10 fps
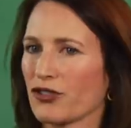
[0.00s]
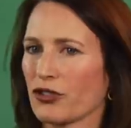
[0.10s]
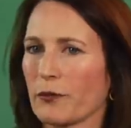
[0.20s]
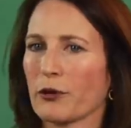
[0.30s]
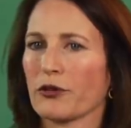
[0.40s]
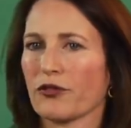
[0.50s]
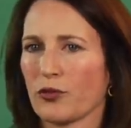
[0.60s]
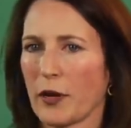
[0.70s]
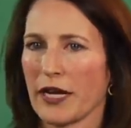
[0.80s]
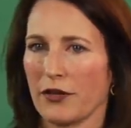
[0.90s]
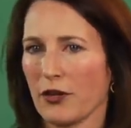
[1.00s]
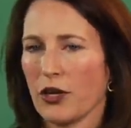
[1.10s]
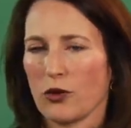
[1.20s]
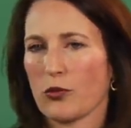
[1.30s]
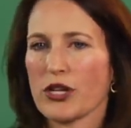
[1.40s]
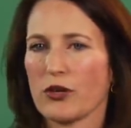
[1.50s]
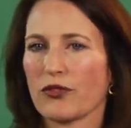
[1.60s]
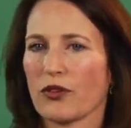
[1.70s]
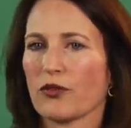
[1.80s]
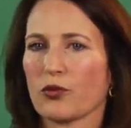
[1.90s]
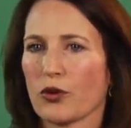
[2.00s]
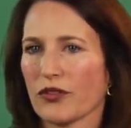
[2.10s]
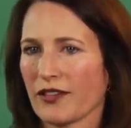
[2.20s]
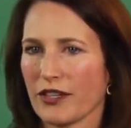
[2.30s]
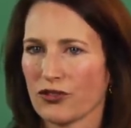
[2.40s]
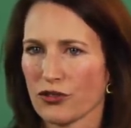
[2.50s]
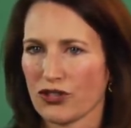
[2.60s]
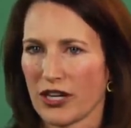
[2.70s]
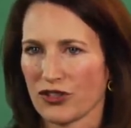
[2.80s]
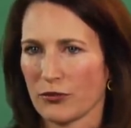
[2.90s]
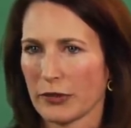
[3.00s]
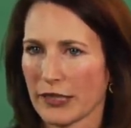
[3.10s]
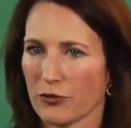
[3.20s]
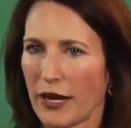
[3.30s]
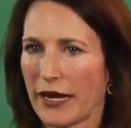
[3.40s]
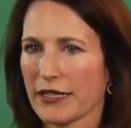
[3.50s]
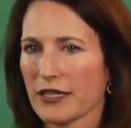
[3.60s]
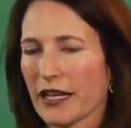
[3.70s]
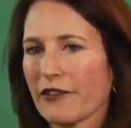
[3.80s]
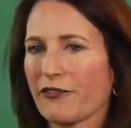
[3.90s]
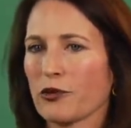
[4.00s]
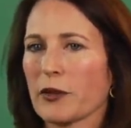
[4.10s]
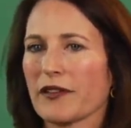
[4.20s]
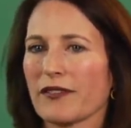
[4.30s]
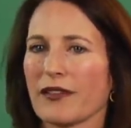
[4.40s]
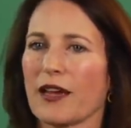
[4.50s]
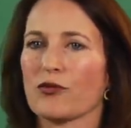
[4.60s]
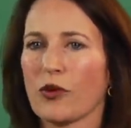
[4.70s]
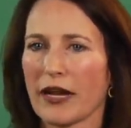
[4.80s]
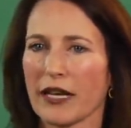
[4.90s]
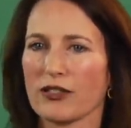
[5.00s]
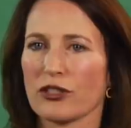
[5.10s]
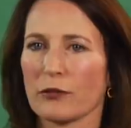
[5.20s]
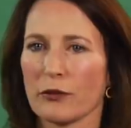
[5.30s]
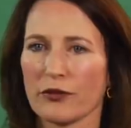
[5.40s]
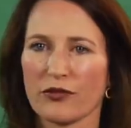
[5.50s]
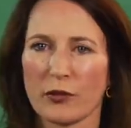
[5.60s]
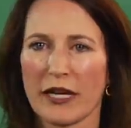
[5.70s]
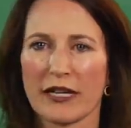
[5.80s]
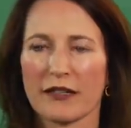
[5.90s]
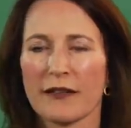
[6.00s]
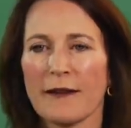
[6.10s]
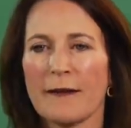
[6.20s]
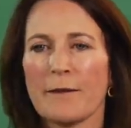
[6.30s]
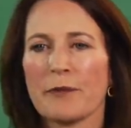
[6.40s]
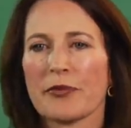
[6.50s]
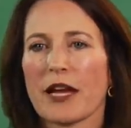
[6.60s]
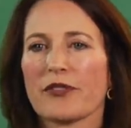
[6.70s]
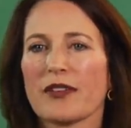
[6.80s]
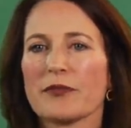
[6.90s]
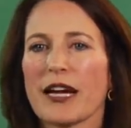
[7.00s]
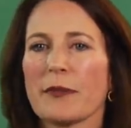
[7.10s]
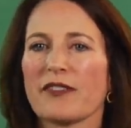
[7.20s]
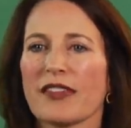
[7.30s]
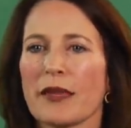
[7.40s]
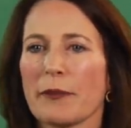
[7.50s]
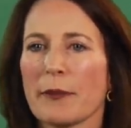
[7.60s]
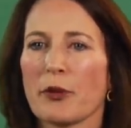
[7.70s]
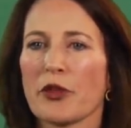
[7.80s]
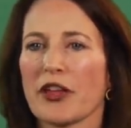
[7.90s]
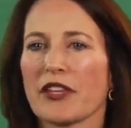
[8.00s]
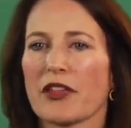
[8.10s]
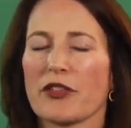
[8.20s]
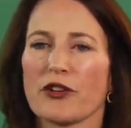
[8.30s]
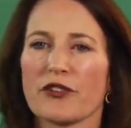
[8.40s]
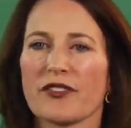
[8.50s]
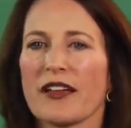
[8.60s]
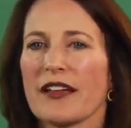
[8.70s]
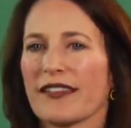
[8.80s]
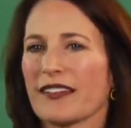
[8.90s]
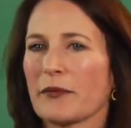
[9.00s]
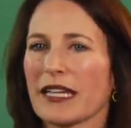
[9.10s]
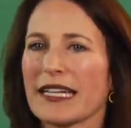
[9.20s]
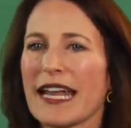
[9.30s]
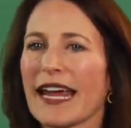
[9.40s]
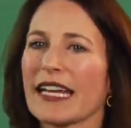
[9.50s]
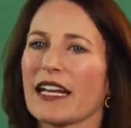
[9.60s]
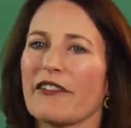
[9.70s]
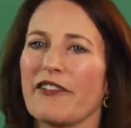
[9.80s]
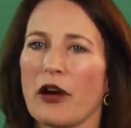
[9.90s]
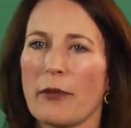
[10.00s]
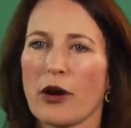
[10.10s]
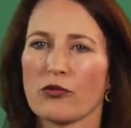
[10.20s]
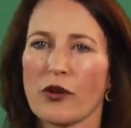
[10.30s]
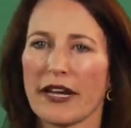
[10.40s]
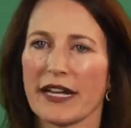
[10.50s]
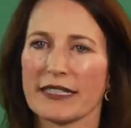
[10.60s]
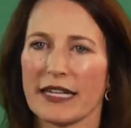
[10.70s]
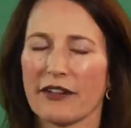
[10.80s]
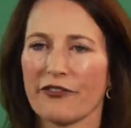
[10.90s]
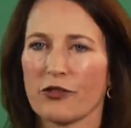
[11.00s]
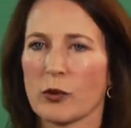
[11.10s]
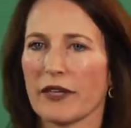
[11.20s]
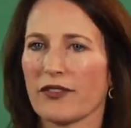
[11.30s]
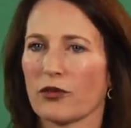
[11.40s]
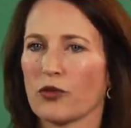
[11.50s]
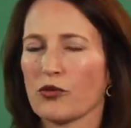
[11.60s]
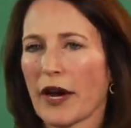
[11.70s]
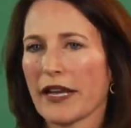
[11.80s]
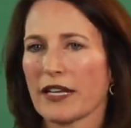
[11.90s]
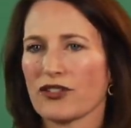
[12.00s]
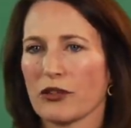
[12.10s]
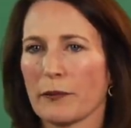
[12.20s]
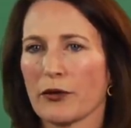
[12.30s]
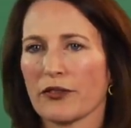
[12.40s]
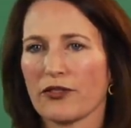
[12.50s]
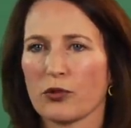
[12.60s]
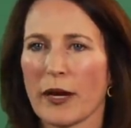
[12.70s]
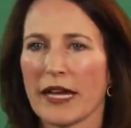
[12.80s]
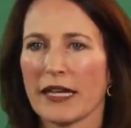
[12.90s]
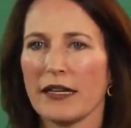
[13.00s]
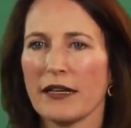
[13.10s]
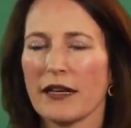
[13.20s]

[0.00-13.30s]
to persuade. We use those words interchangeably, writing to influence and writing to persuade. Now, sometimes th people think that there's something negative about writing to influence or writing to persuade.